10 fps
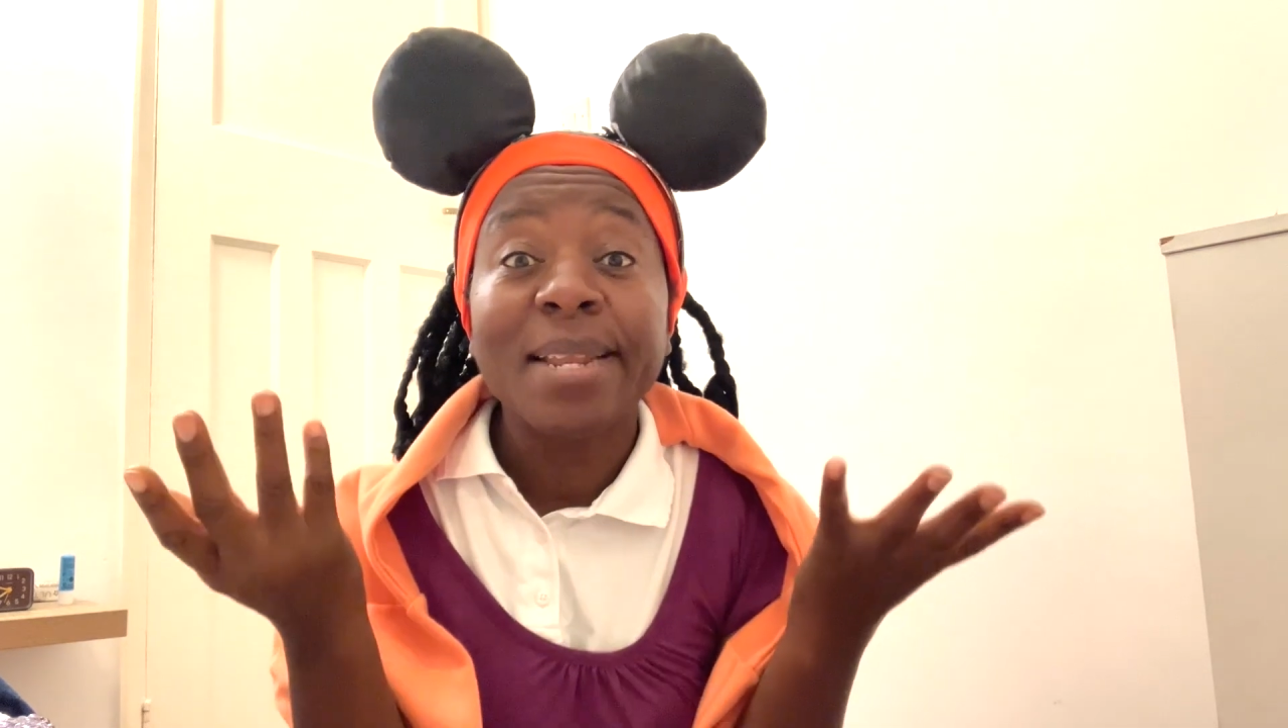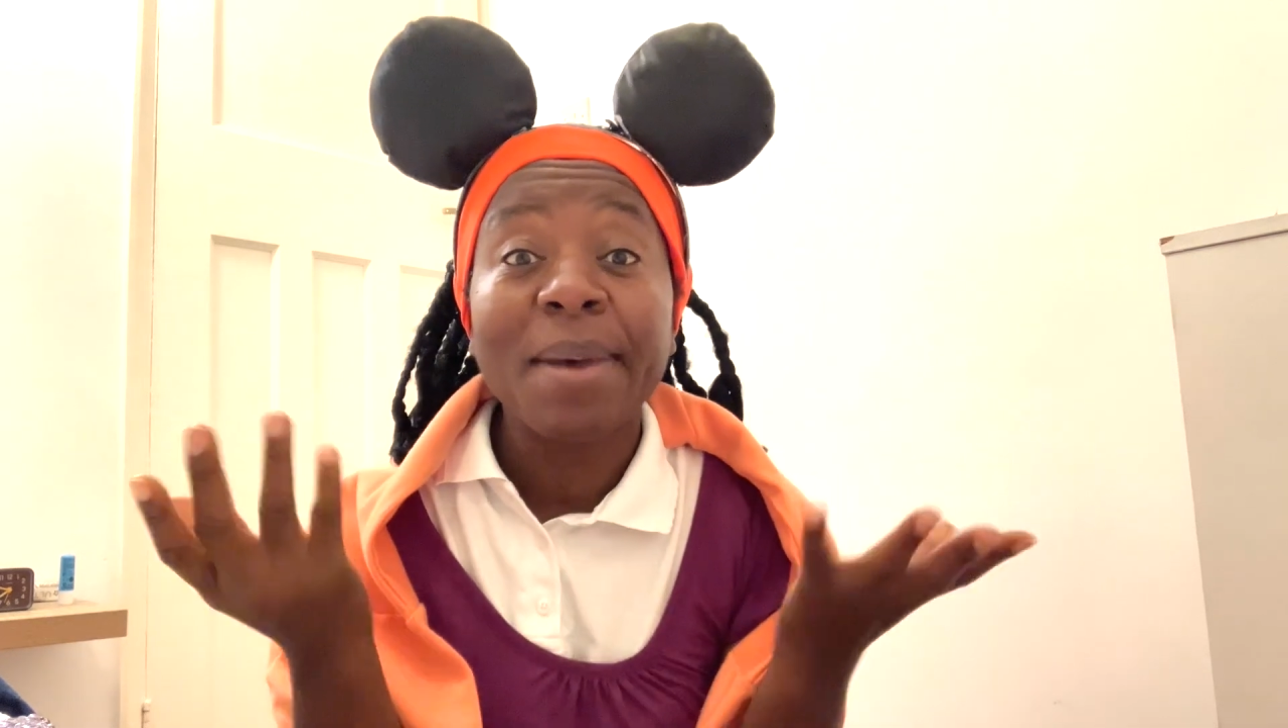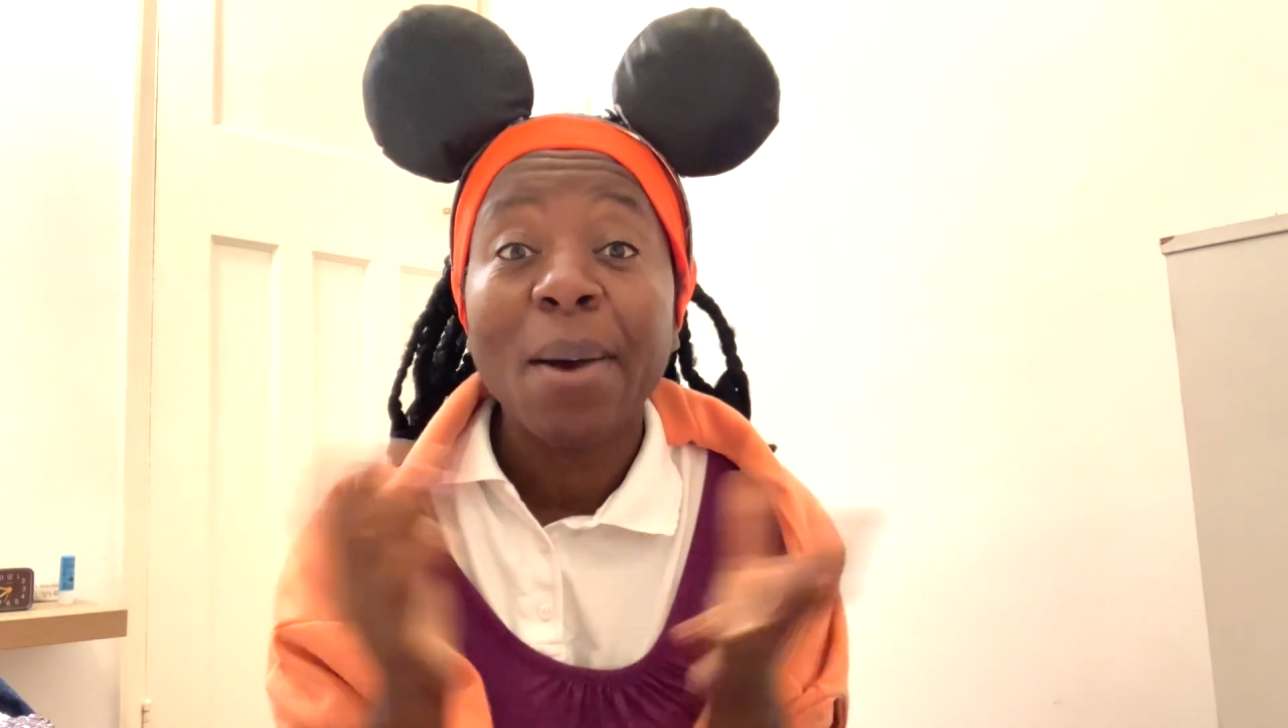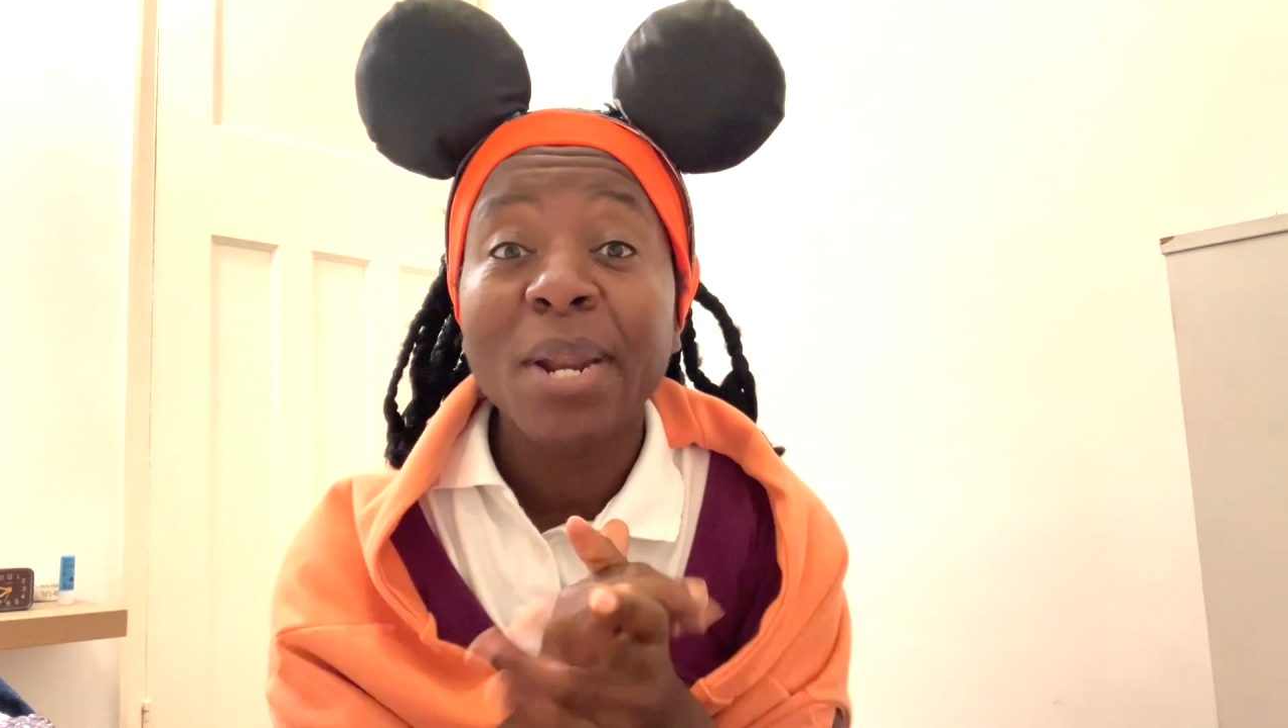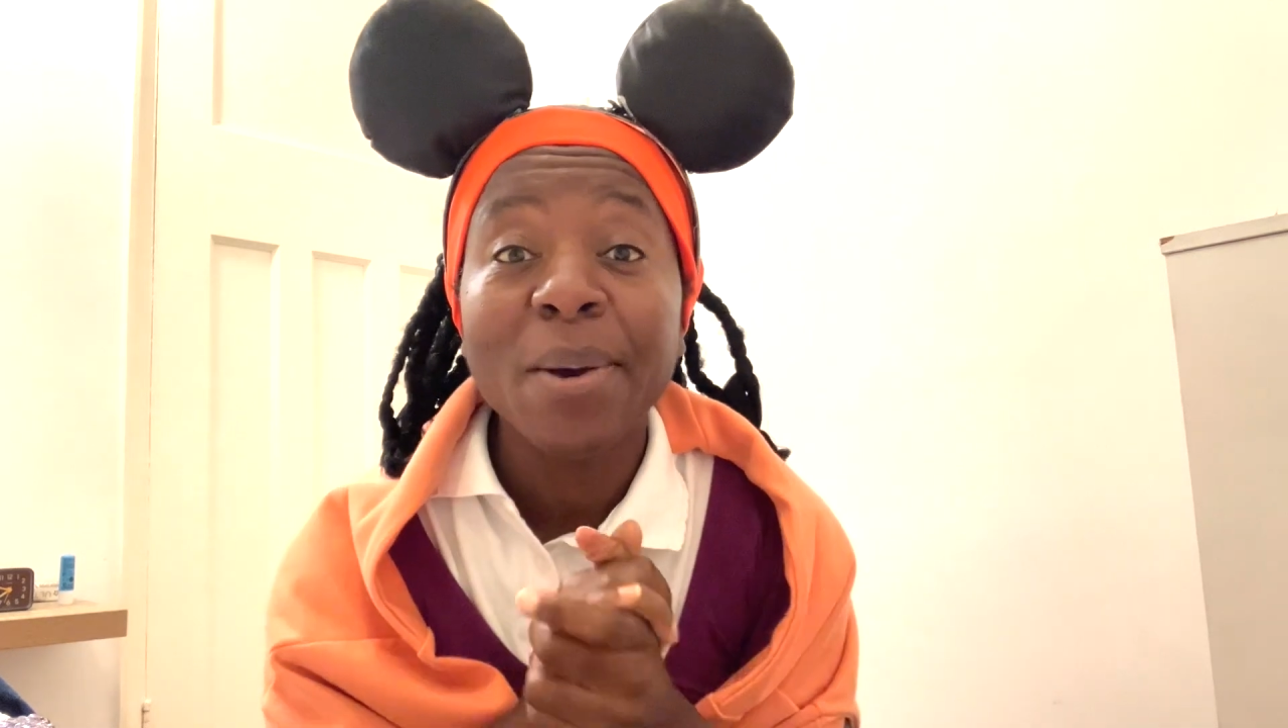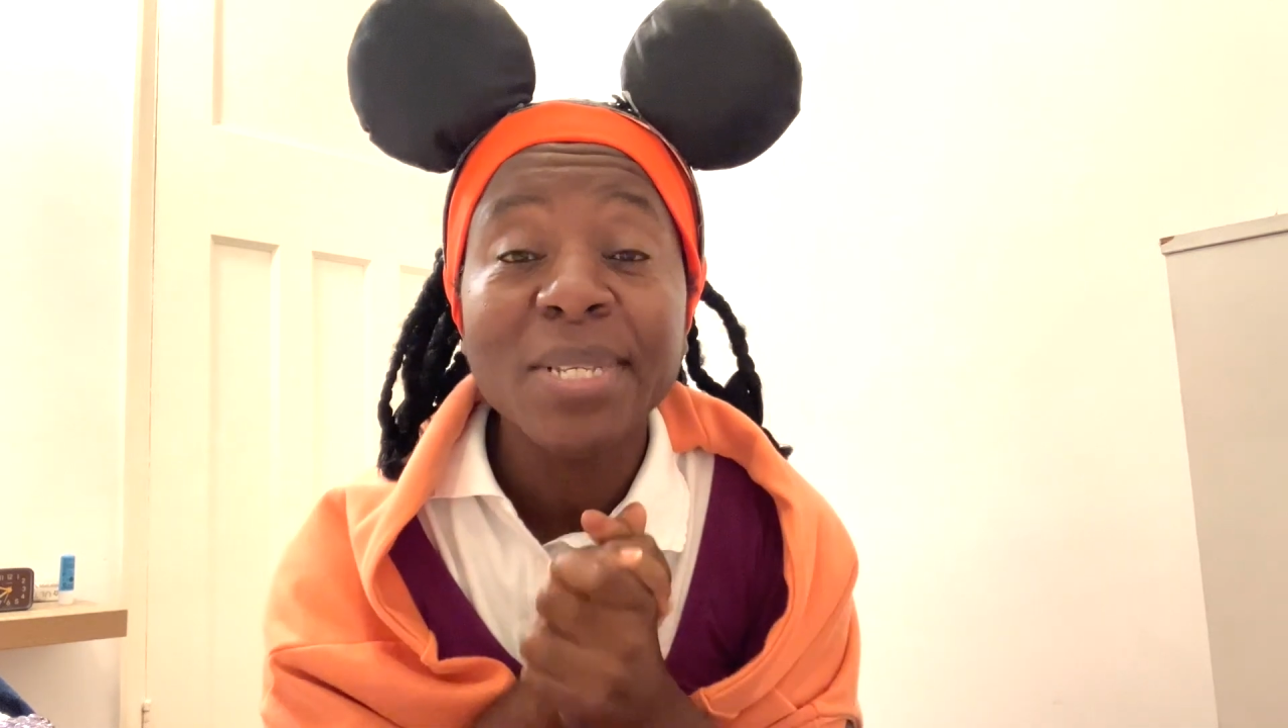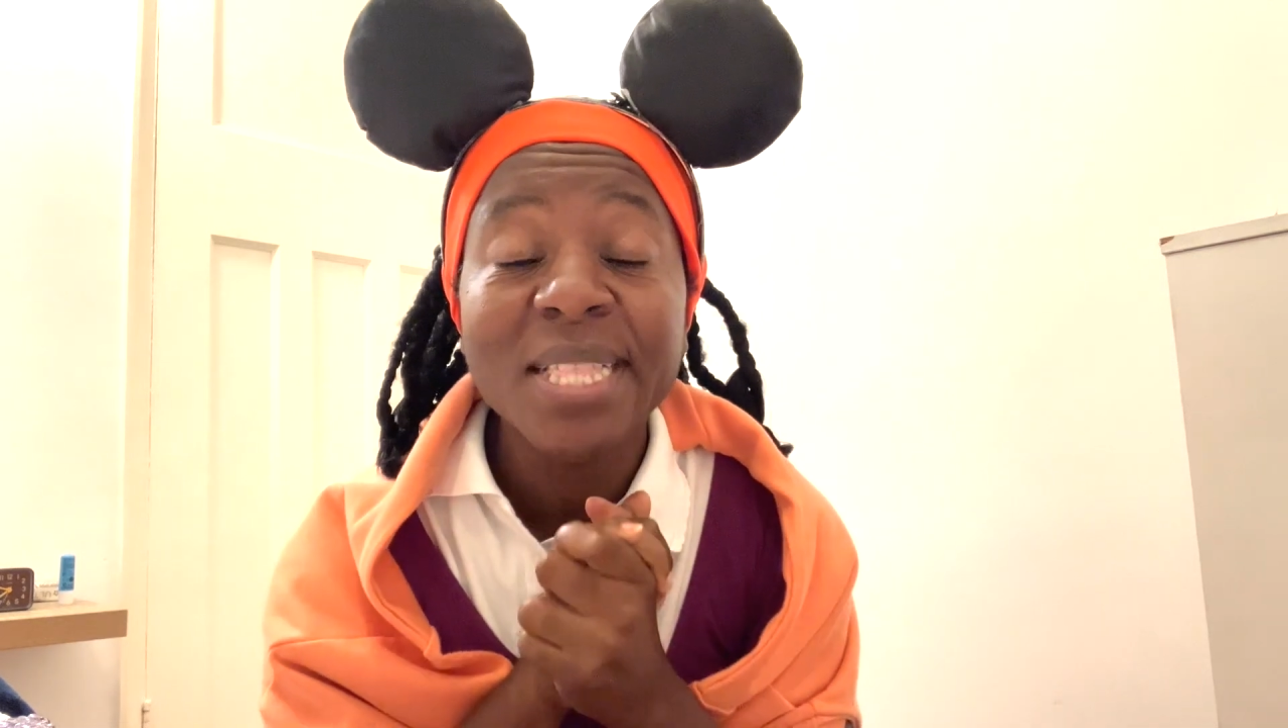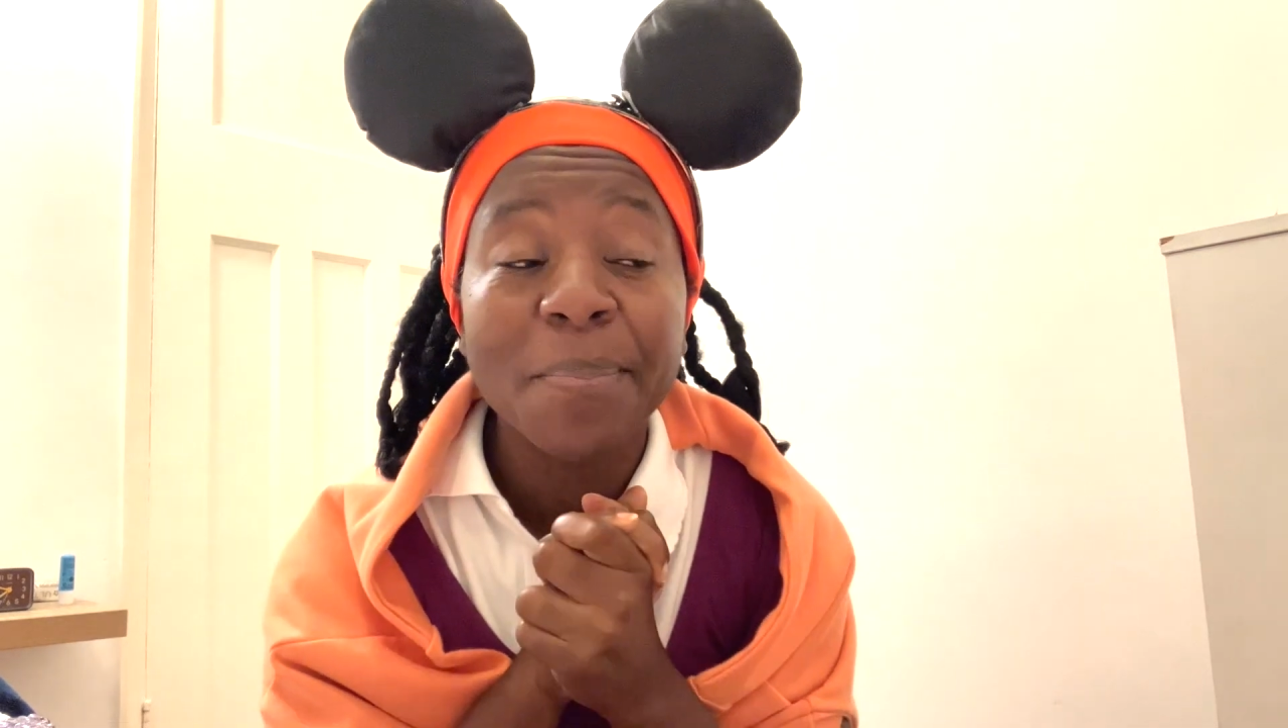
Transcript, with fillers: about when I was in the